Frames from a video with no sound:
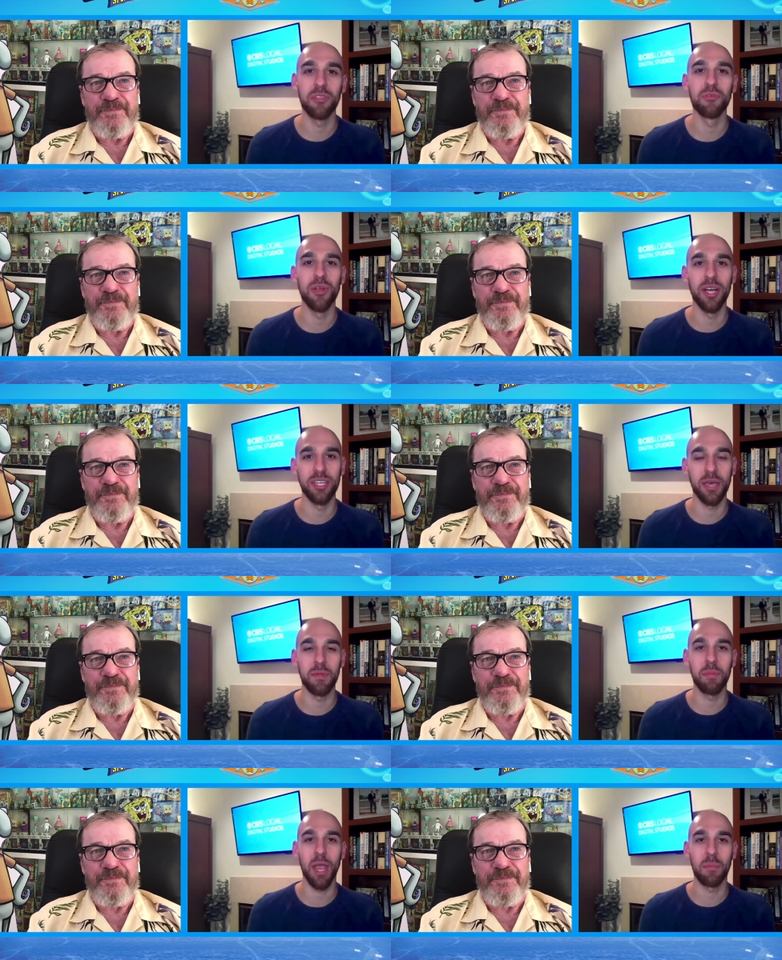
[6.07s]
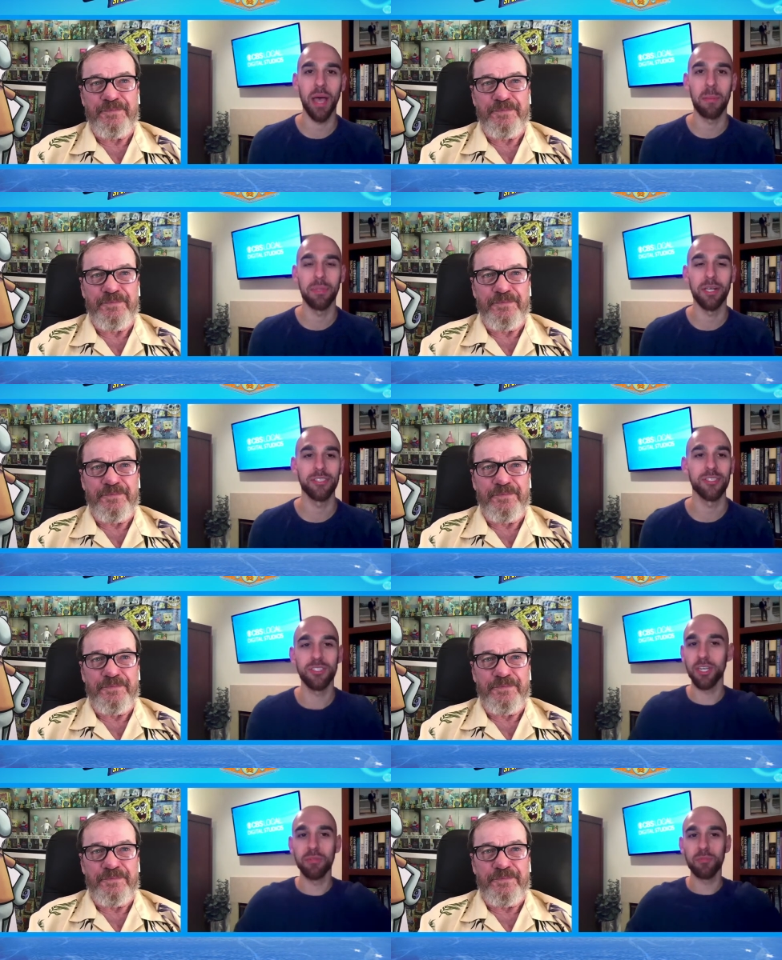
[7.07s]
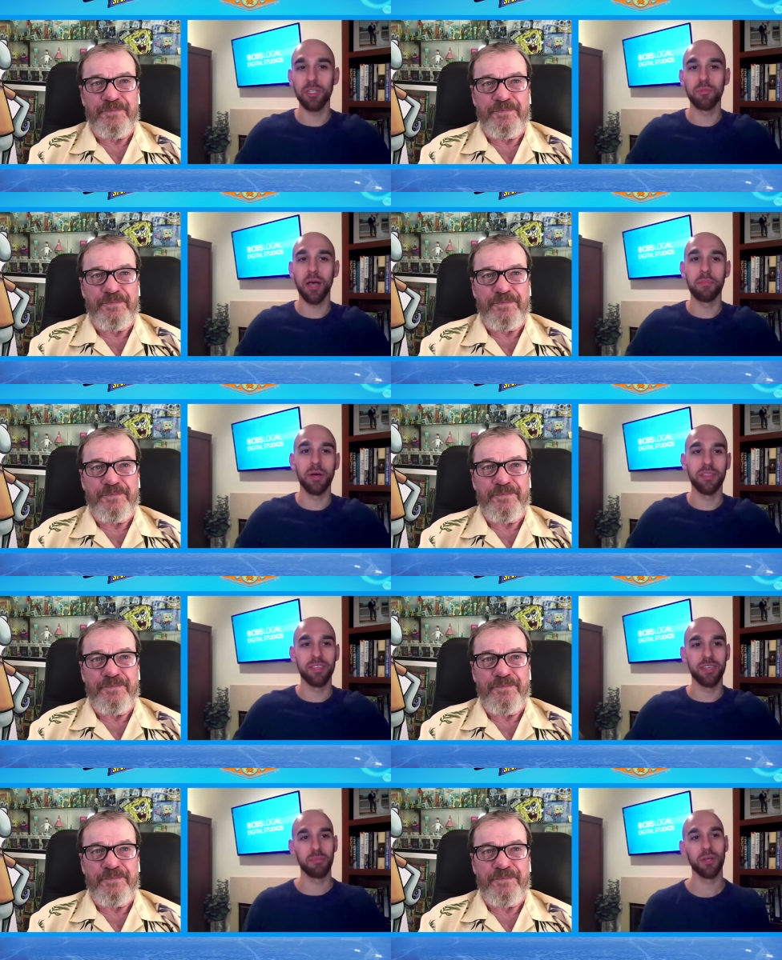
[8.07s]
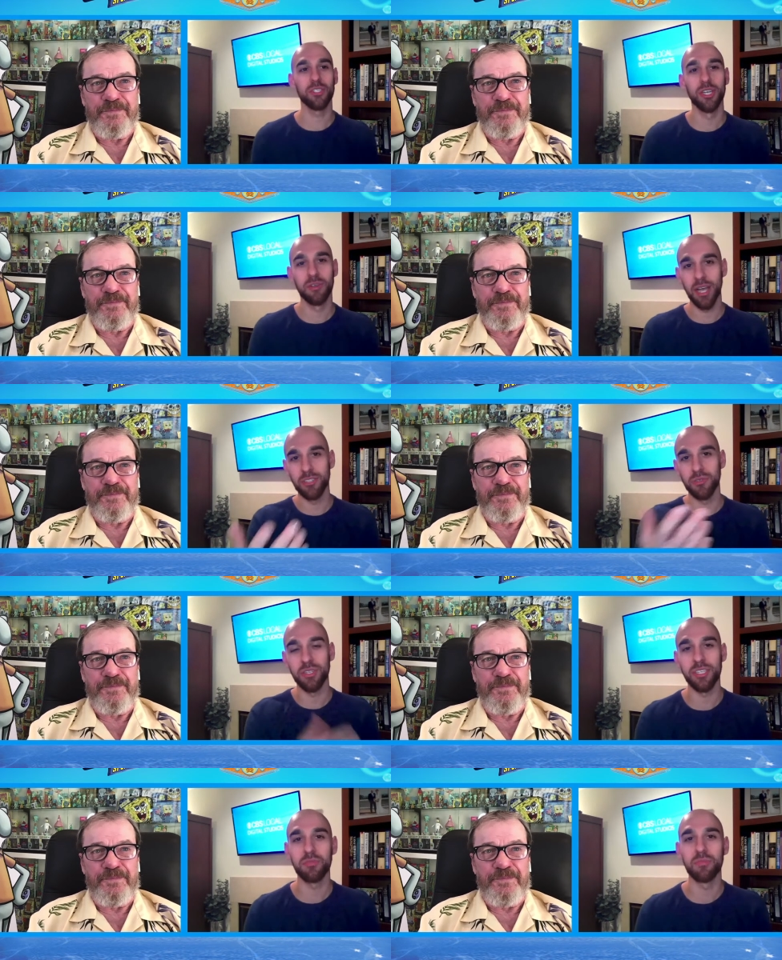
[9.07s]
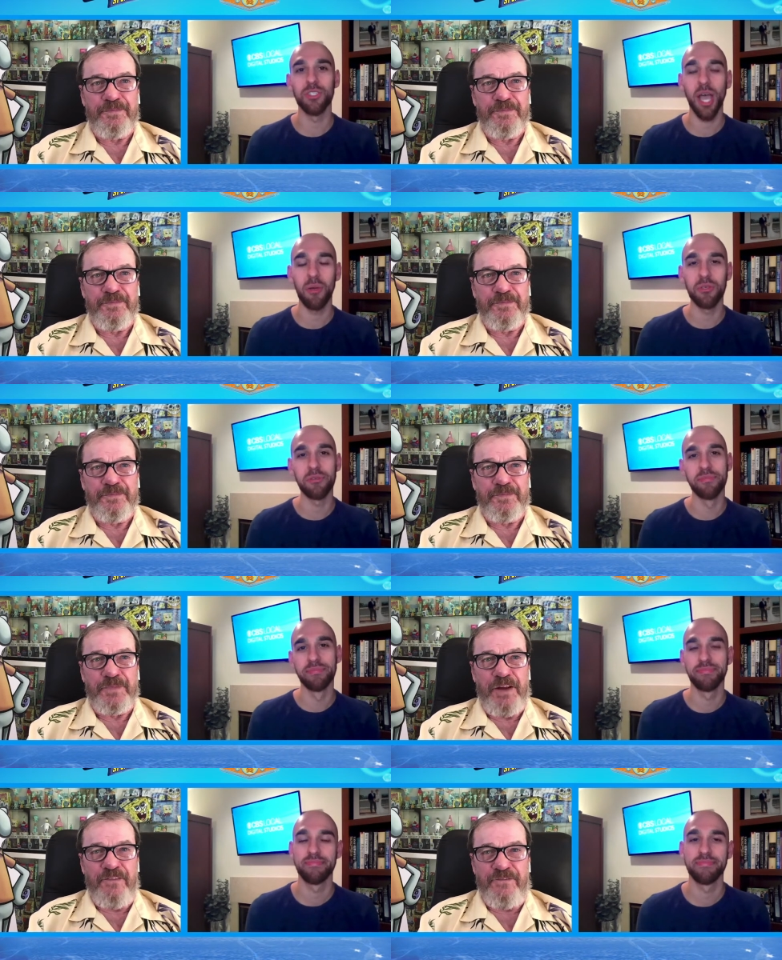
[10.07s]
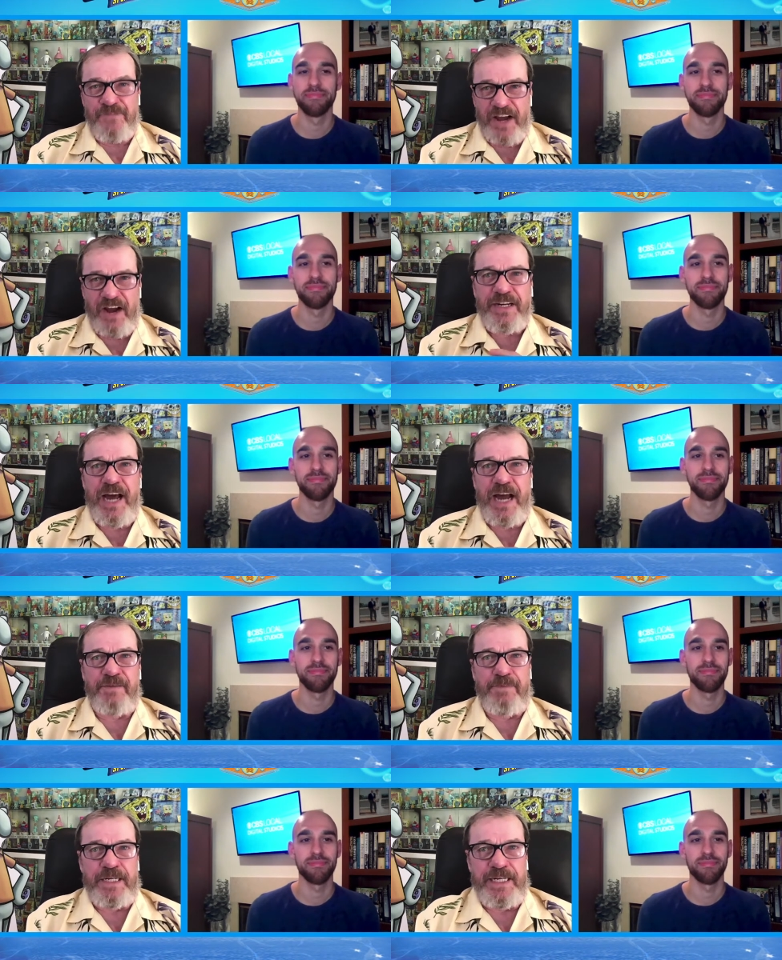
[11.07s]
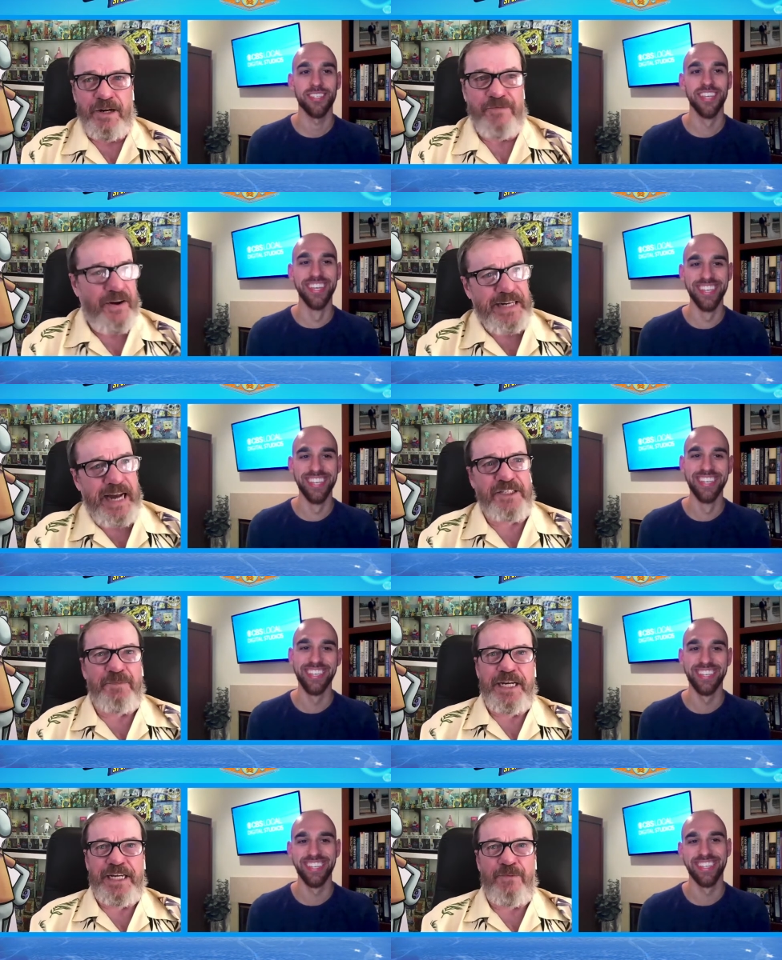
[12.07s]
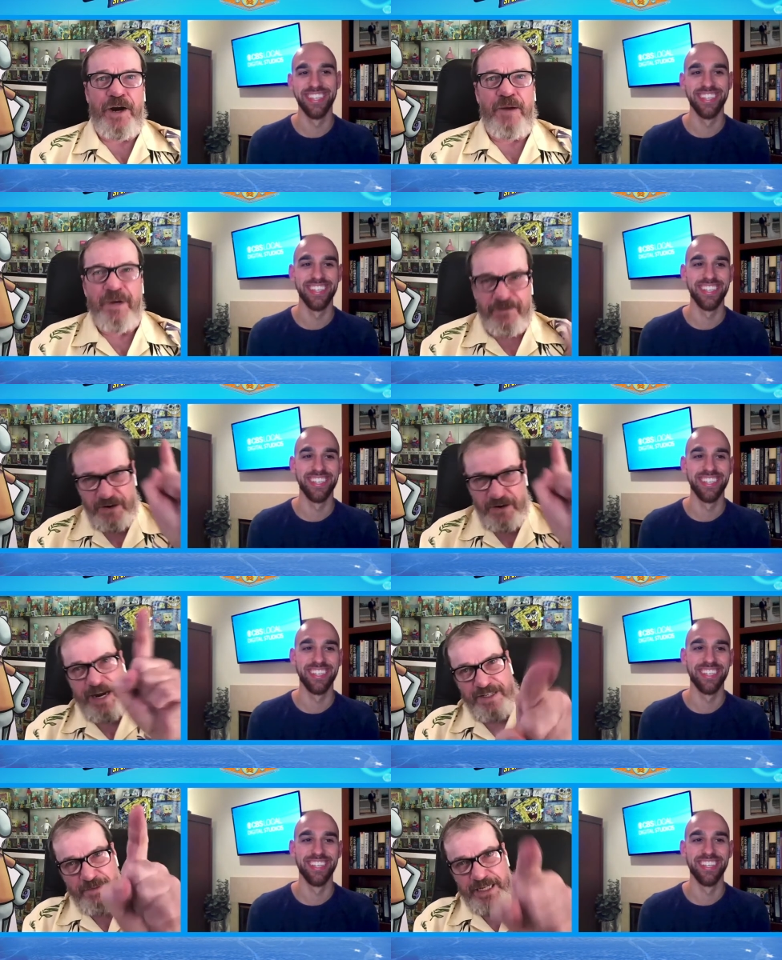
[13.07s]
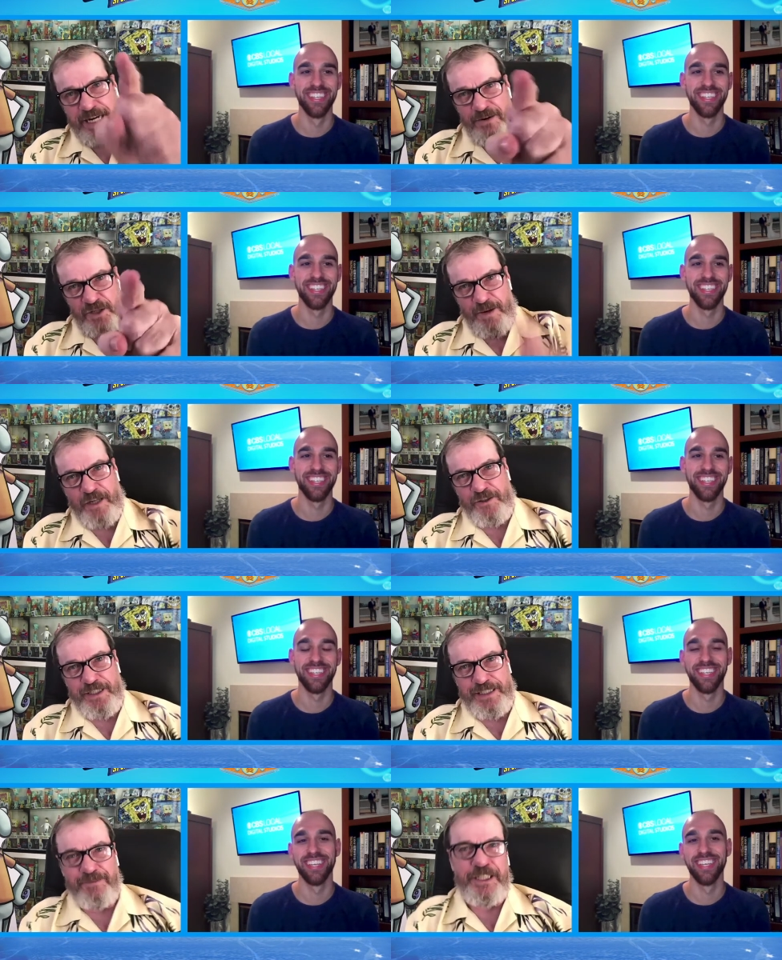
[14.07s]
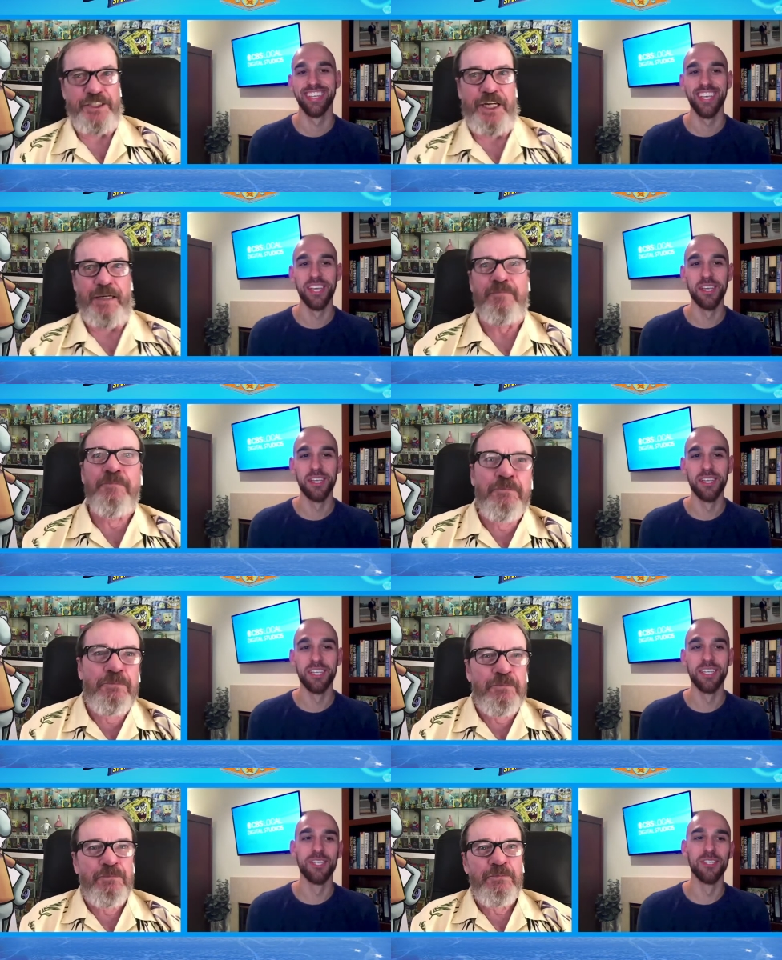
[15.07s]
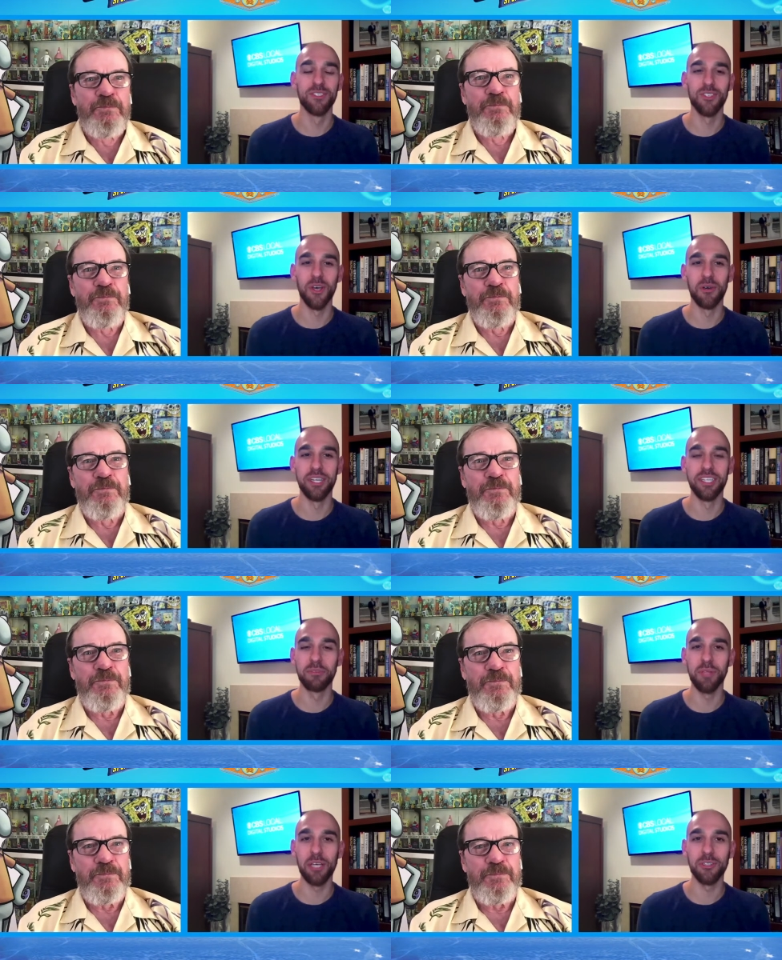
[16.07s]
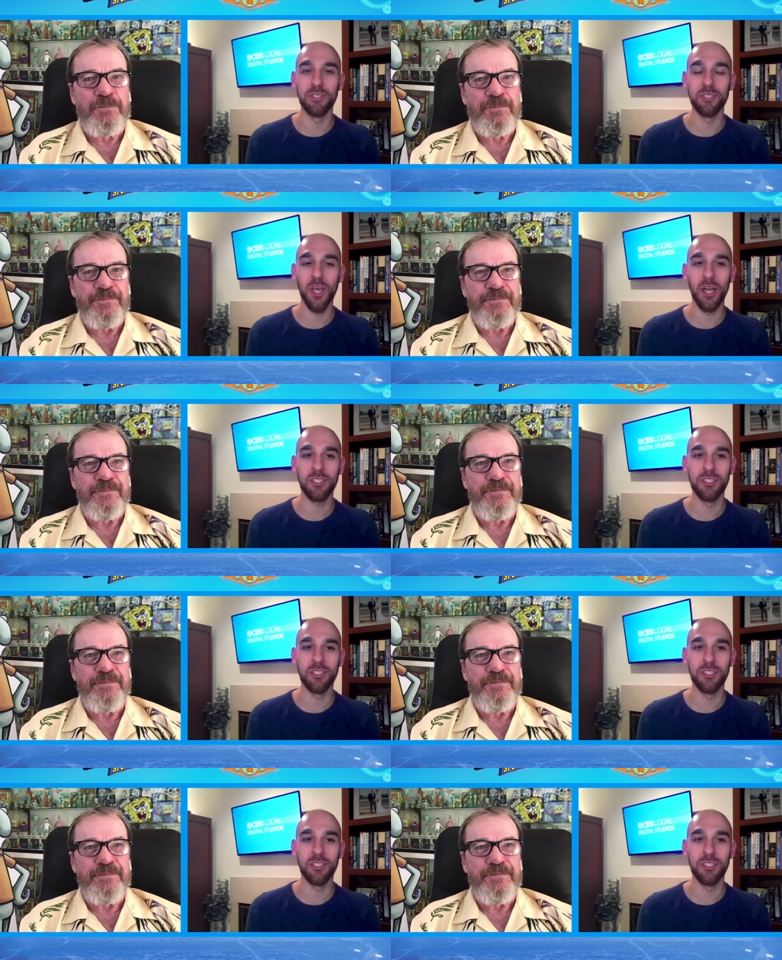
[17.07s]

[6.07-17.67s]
Speaker 1: on the Run coming to Paramount Plus. It's going to be SpongeBob month in March. Rodger, really nice to meet you. How are you? Very
Speaker 2: nice to be here. Very nice to be anywhere, but very nice to be here, especially DJ.
Speaker 1: So it's a pleasure to